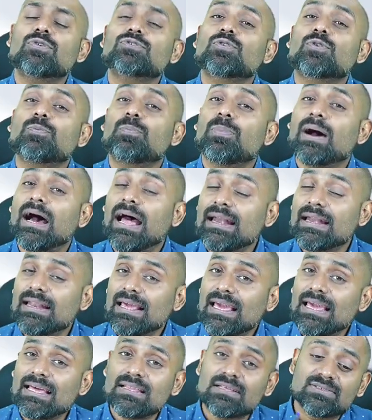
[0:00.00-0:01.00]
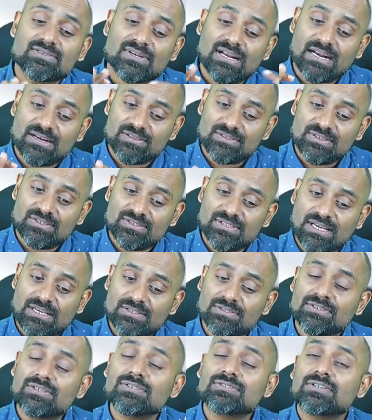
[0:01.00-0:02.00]
So part A, the strategy
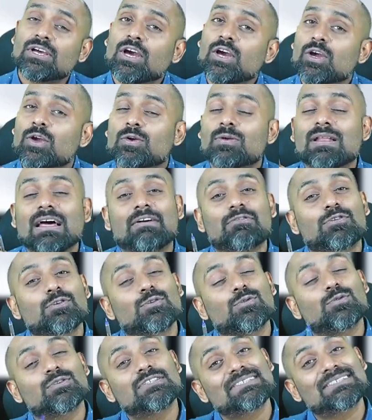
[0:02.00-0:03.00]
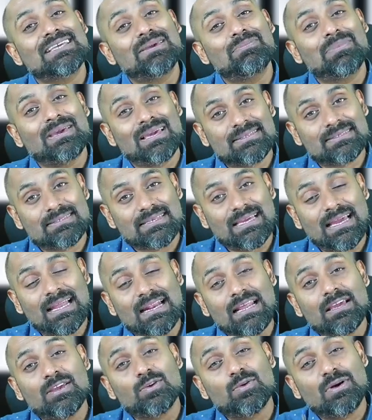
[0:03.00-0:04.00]
changes. You'll have to do the skimming and
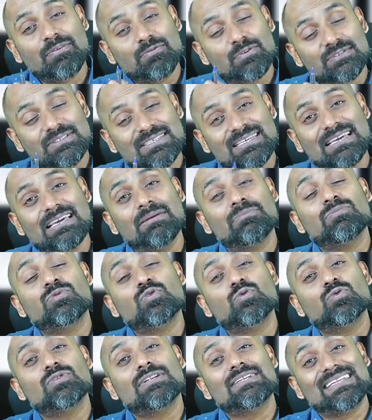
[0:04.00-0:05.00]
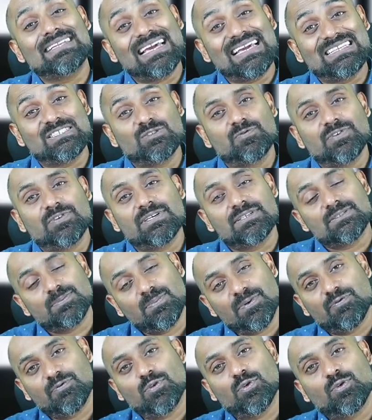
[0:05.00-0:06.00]
scanning. You have to skim through the text first
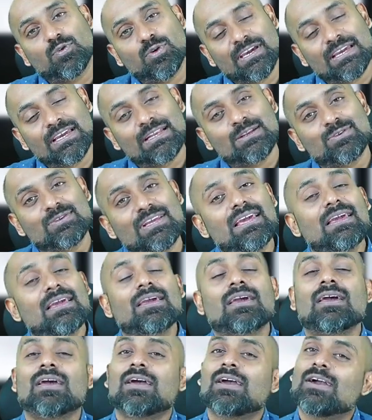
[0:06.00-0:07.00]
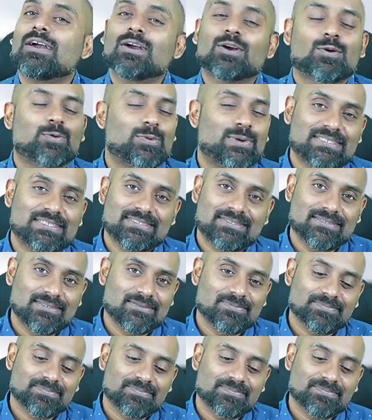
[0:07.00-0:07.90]
before going into the question.